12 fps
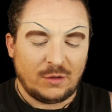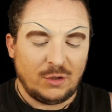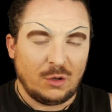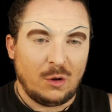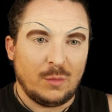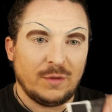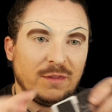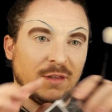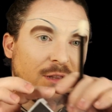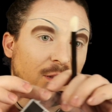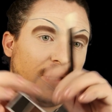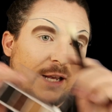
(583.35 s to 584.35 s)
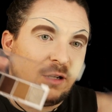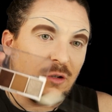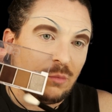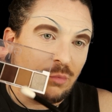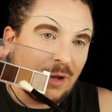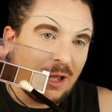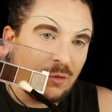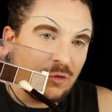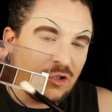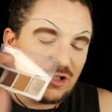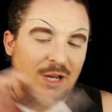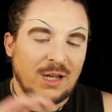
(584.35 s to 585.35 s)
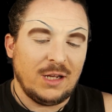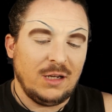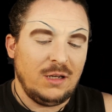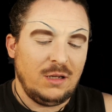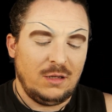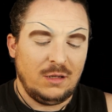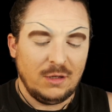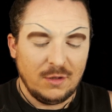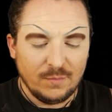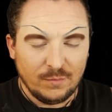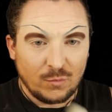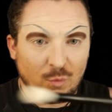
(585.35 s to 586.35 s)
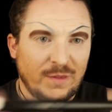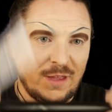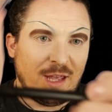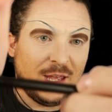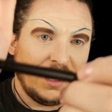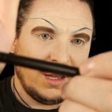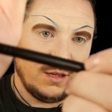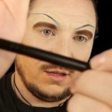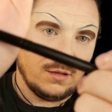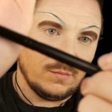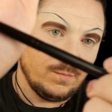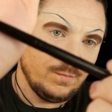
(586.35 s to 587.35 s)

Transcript: going to go in with the lighter brown shade with a